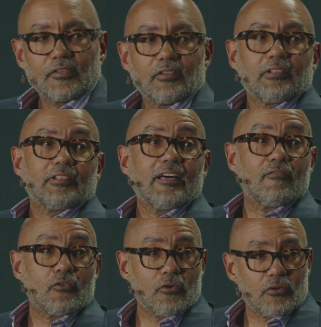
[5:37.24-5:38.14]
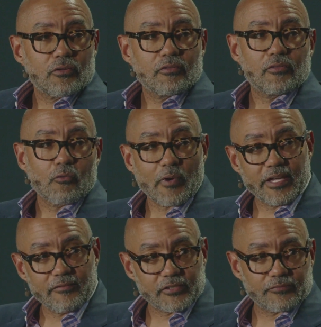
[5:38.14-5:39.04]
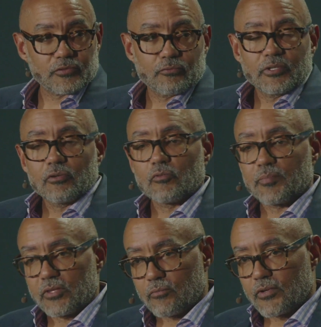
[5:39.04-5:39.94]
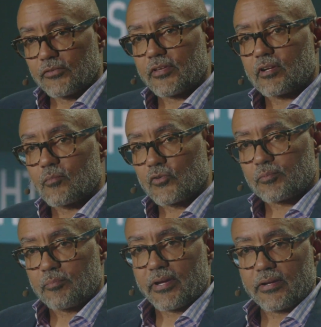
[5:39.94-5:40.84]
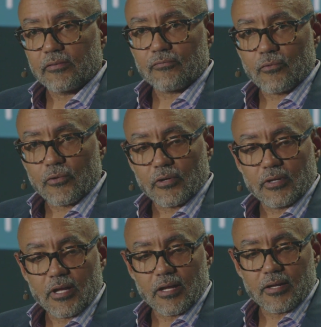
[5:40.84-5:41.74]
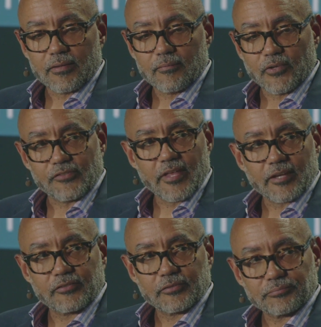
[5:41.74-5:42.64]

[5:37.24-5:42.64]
level the waves, if you will be the ones that are most prepared for what's next.